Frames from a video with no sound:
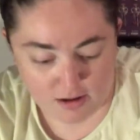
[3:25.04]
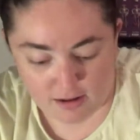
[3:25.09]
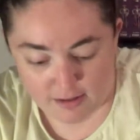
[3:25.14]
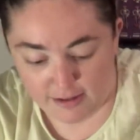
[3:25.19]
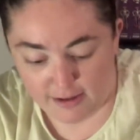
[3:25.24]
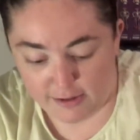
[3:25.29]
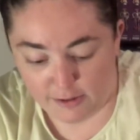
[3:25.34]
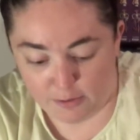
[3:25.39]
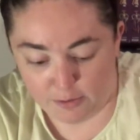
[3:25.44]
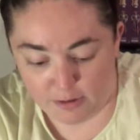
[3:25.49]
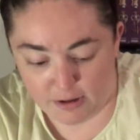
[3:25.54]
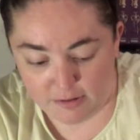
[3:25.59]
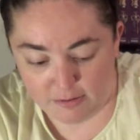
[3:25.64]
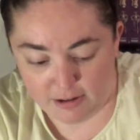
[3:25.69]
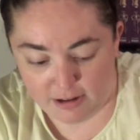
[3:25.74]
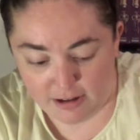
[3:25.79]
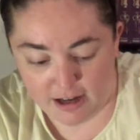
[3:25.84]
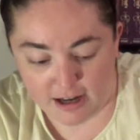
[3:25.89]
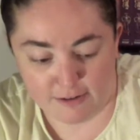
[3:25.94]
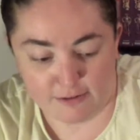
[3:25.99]
This one
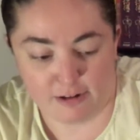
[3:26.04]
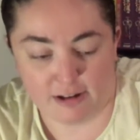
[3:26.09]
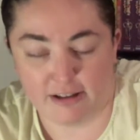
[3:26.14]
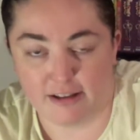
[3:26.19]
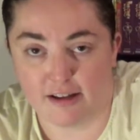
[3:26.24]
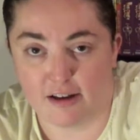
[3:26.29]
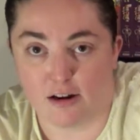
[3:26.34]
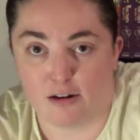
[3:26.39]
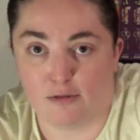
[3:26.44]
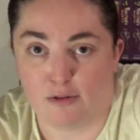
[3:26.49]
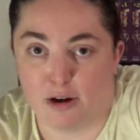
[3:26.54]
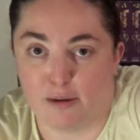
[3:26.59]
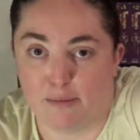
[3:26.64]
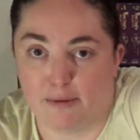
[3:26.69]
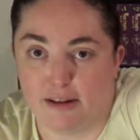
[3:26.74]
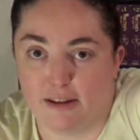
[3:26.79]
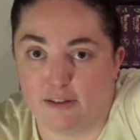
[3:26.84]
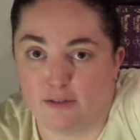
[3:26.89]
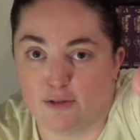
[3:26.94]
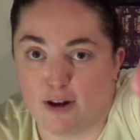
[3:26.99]
we got, we did our
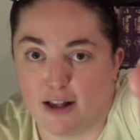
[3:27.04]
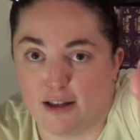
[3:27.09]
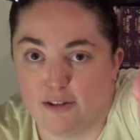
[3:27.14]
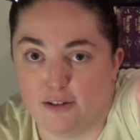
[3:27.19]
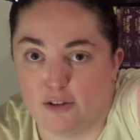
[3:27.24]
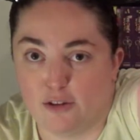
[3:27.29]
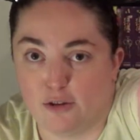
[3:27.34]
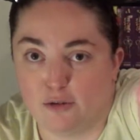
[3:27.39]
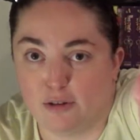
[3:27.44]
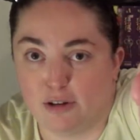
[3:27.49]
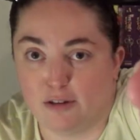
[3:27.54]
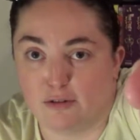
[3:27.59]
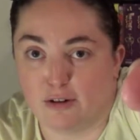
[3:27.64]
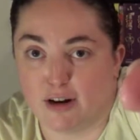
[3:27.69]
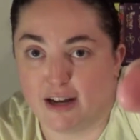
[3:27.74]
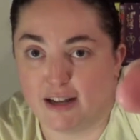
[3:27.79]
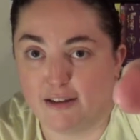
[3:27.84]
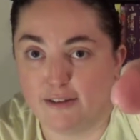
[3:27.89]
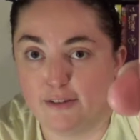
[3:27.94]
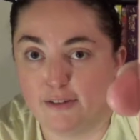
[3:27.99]
Remy's Ratatouille
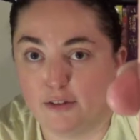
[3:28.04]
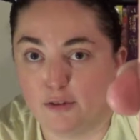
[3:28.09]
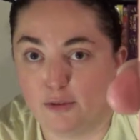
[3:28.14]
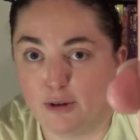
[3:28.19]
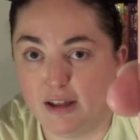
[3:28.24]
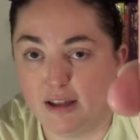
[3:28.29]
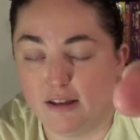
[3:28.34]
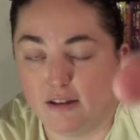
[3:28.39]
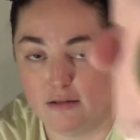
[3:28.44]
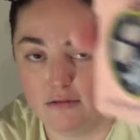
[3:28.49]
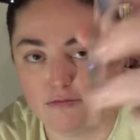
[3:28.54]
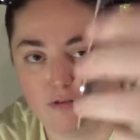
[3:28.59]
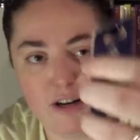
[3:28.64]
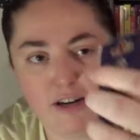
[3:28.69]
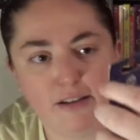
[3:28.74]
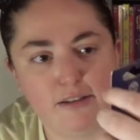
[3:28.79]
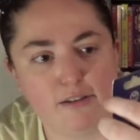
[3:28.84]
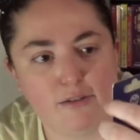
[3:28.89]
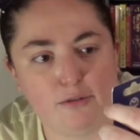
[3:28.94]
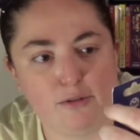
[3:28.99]
Ride and Squeak,
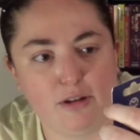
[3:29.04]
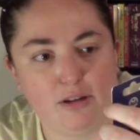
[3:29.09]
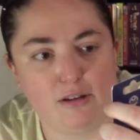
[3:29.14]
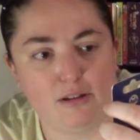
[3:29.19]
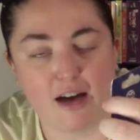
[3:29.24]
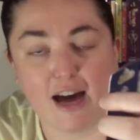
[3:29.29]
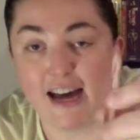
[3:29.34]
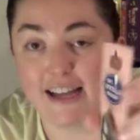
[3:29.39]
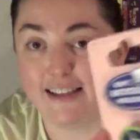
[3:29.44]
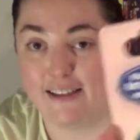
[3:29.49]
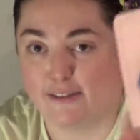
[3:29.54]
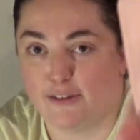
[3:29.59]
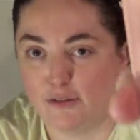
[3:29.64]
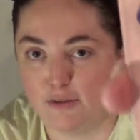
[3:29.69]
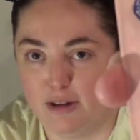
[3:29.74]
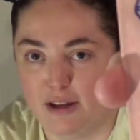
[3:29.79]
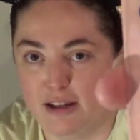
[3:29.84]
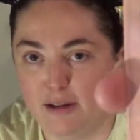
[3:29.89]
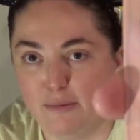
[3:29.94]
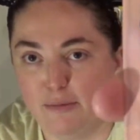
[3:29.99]
Ride and Squeak? Hide and
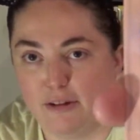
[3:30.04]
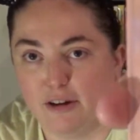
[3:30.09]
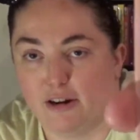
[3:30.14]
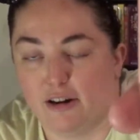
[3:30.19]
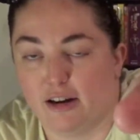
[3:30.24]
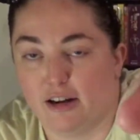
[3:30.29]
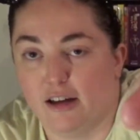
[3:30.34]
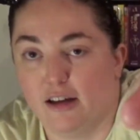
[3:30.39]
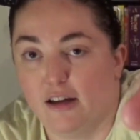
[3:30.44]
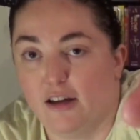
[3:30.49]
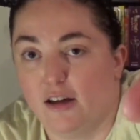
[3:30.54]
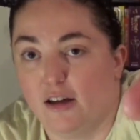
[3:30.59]
Squeak, I'm sorry.